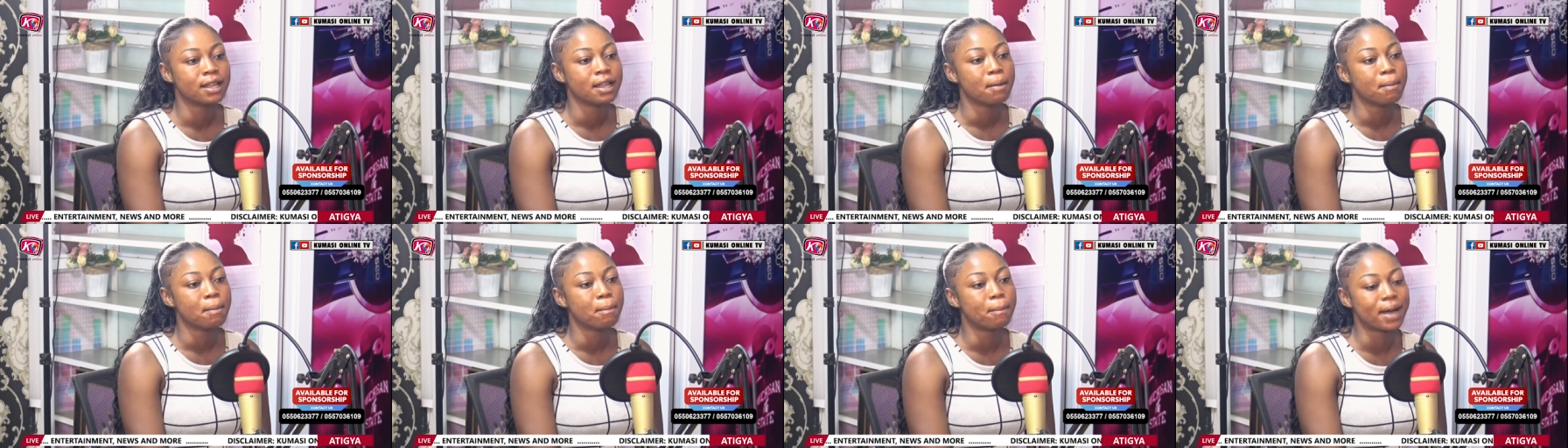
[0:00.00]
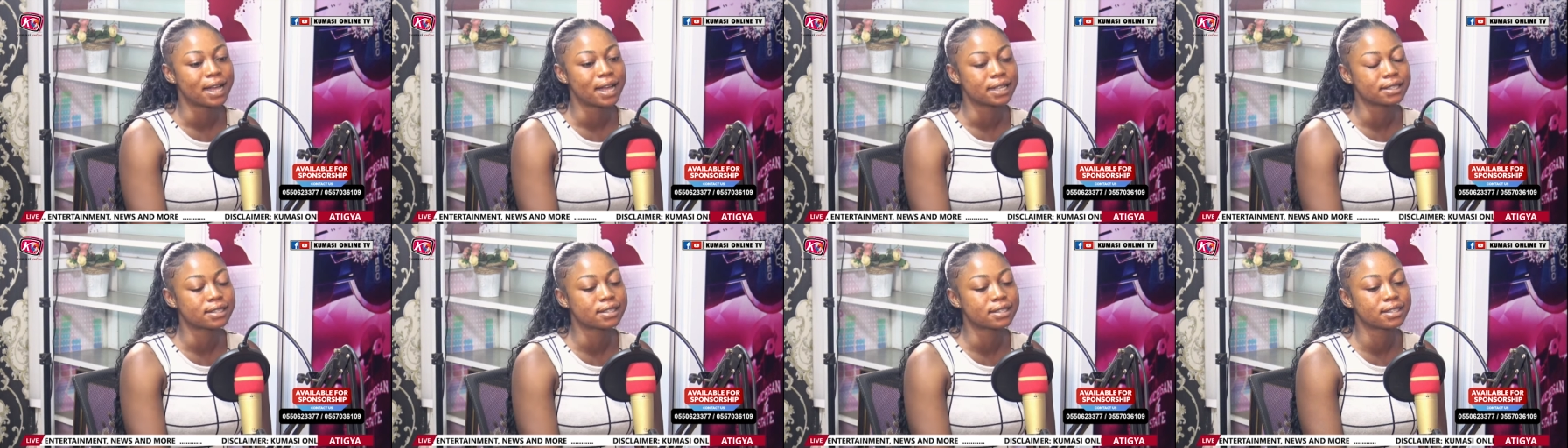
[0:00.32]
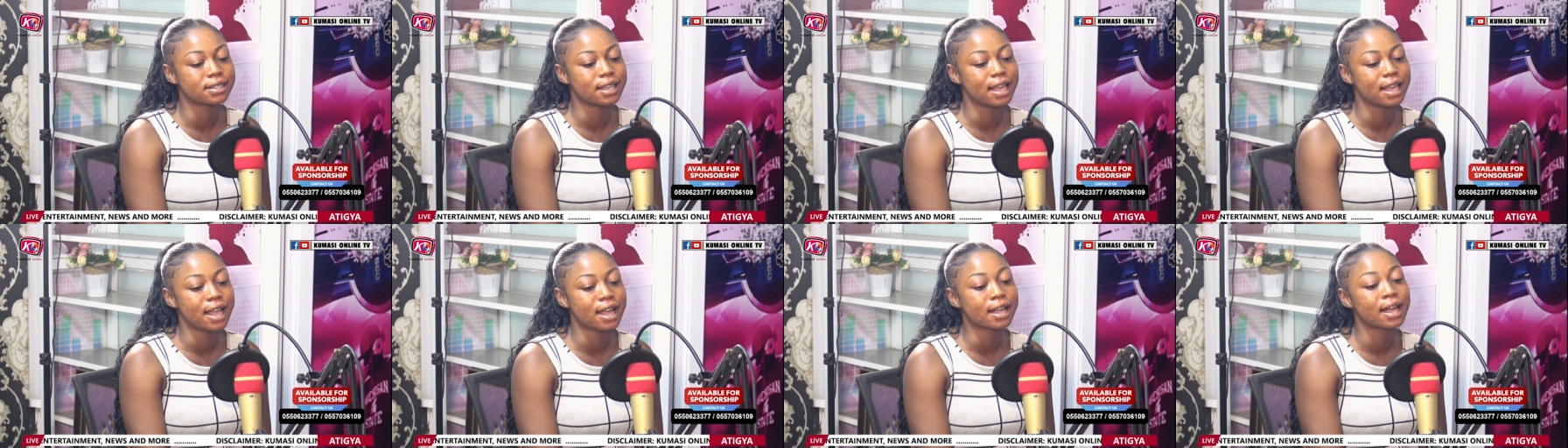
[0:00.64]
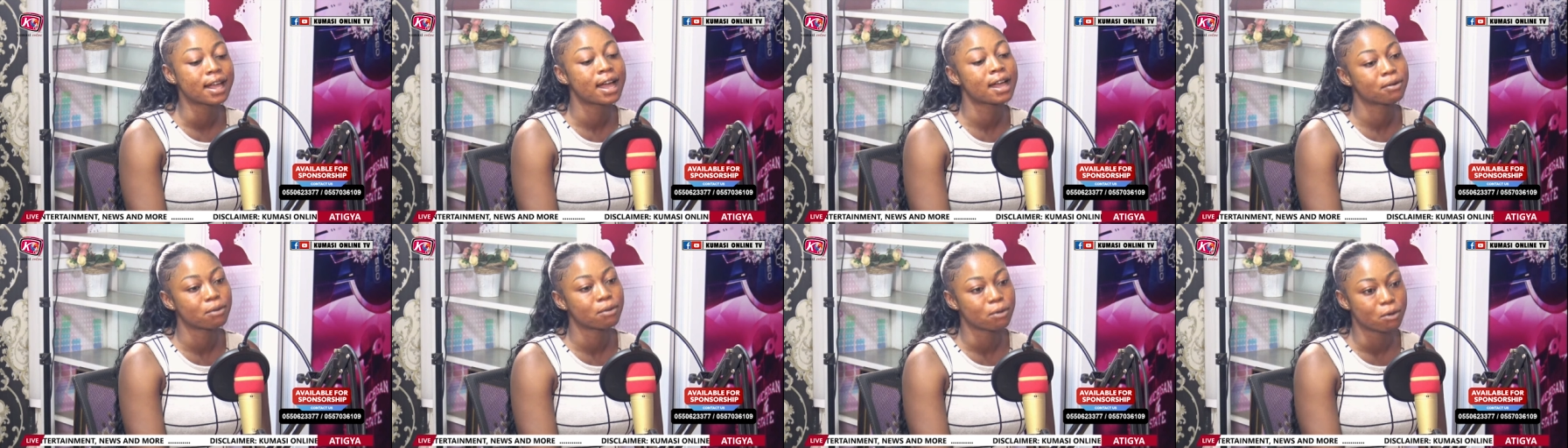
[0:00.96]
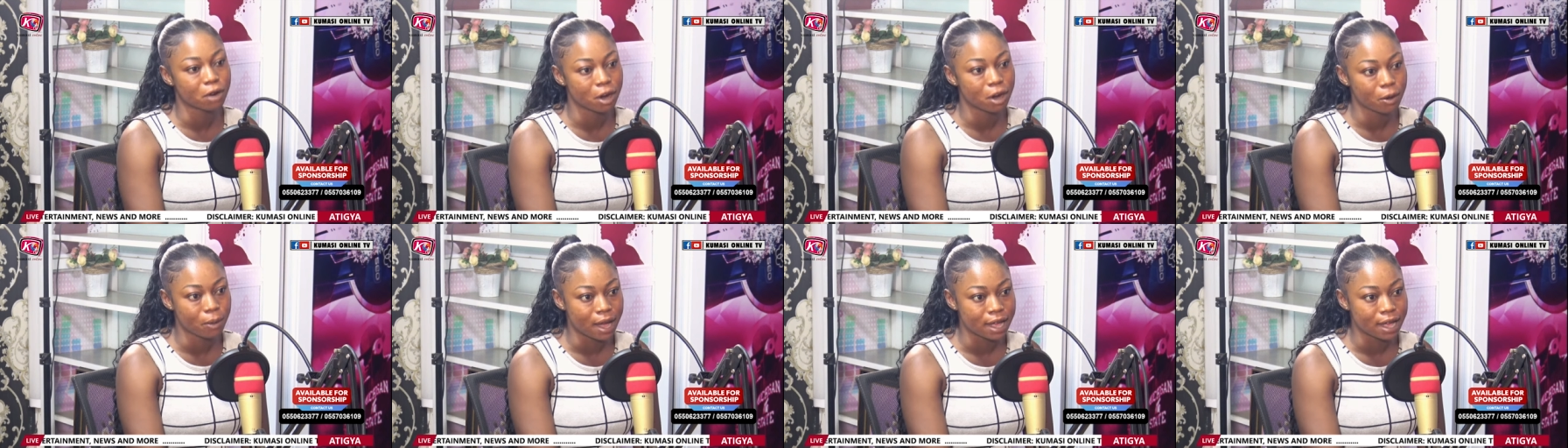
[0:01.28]
but ye can
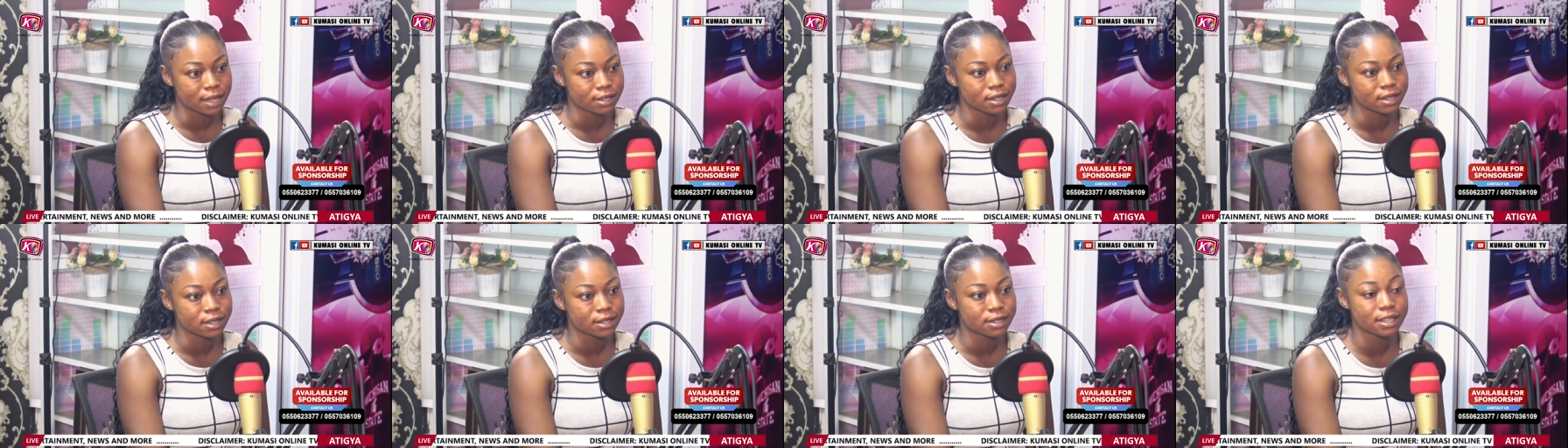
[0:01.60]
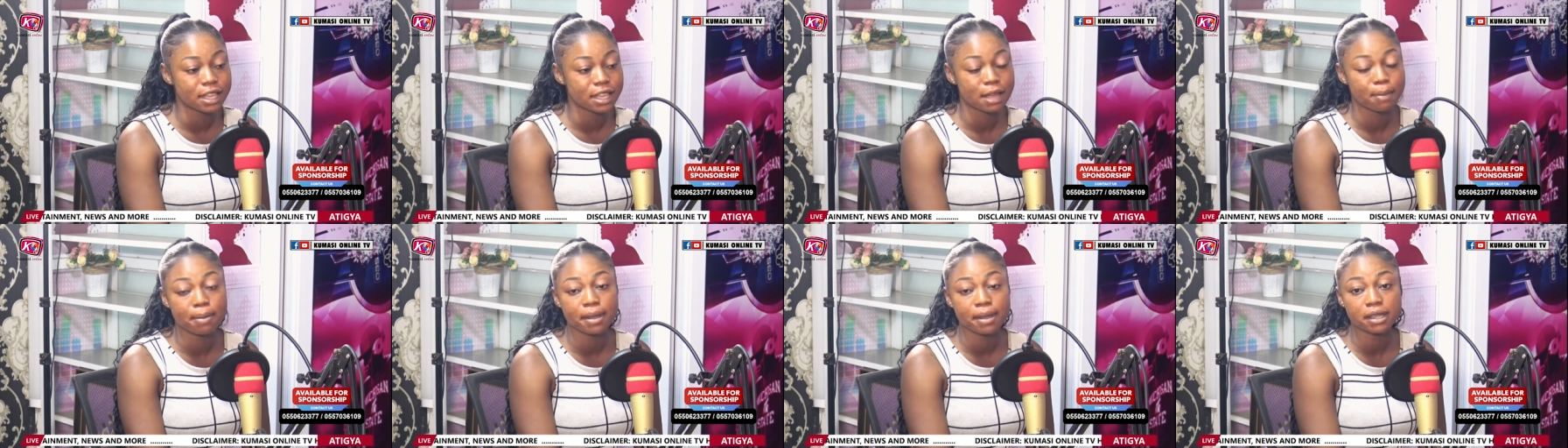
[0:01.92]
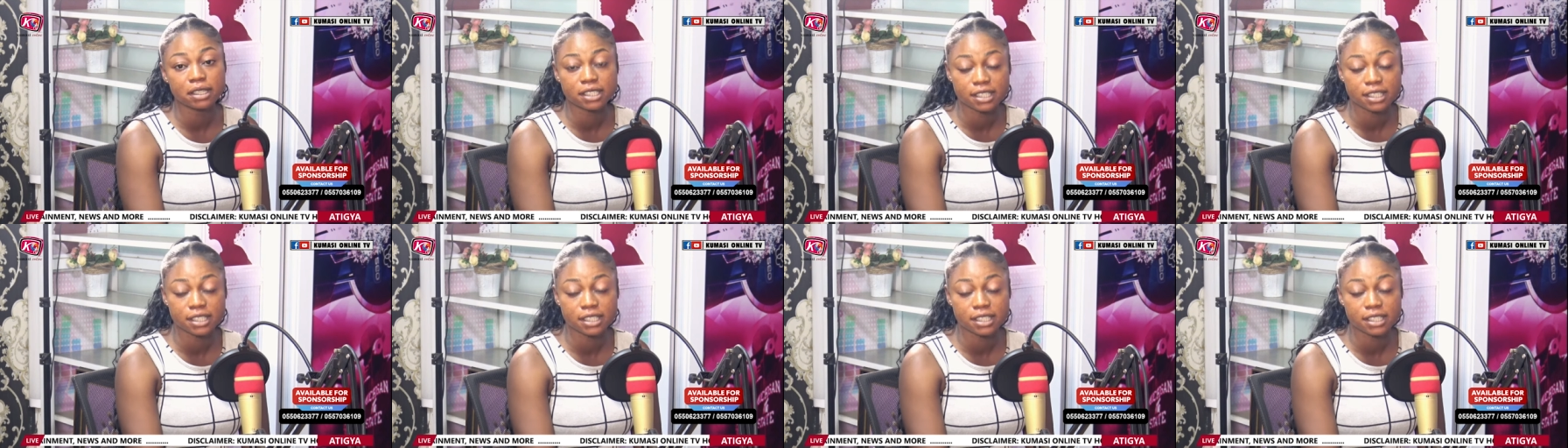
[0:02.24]
okura wa say see e be